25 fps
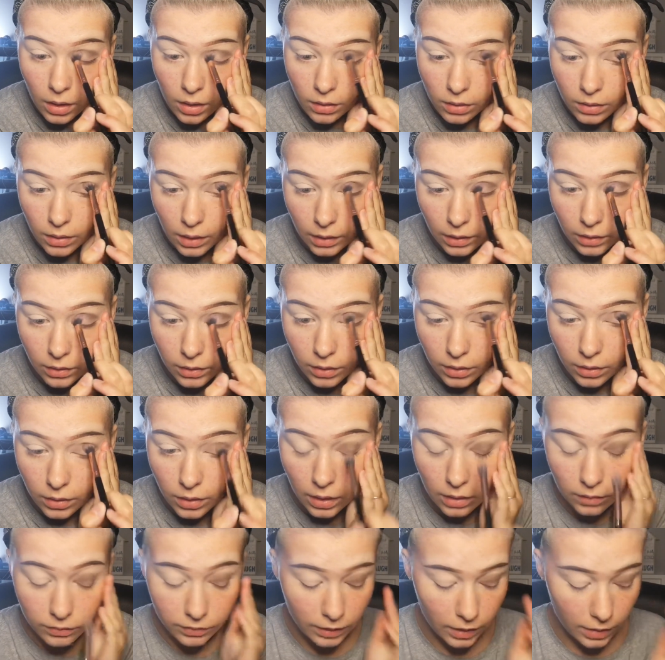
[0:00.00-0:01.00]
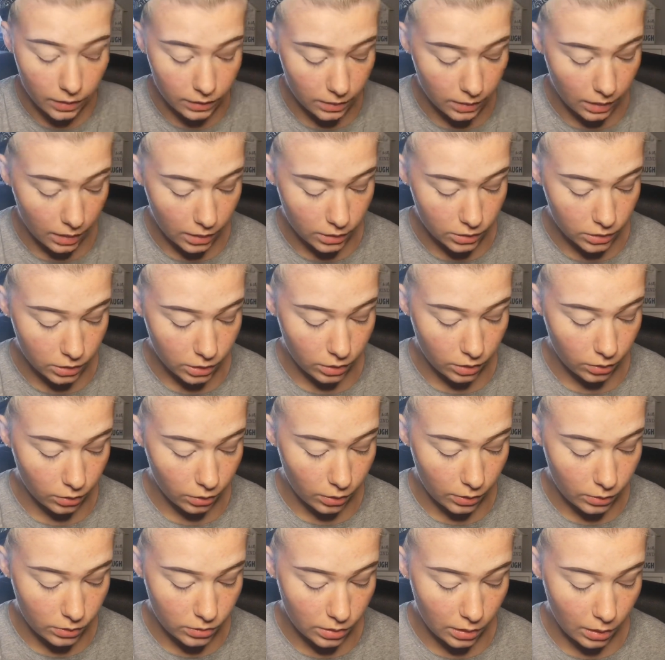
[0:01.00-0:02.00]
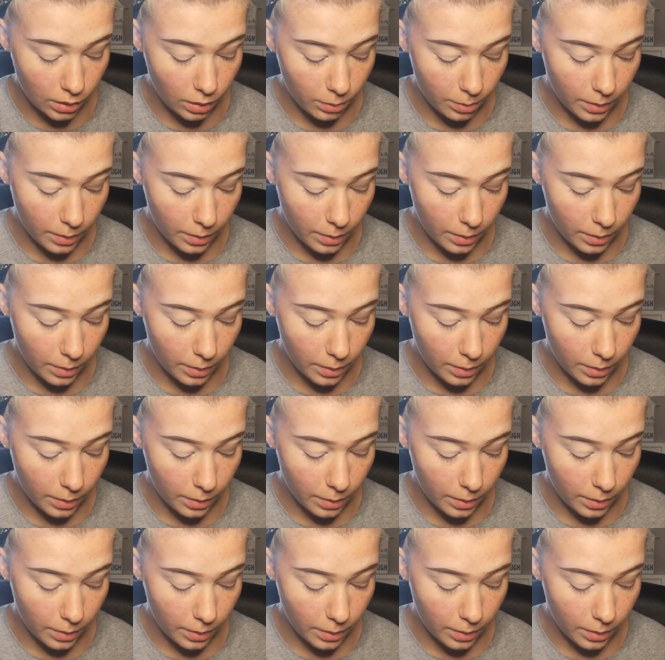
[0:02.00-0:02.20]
then I find the eyeshadow goes a lot